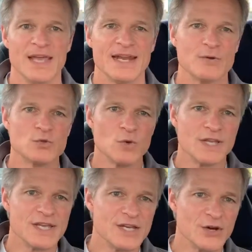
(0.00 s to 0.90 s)
and I was
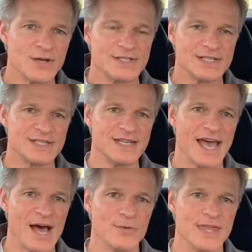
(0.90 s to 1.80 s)
really curious to see
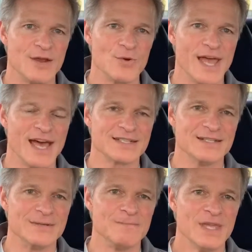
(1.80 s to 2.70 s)
how they
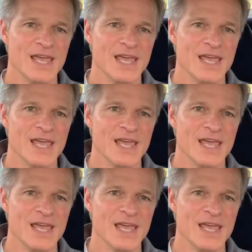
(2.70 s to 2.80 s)
reacted.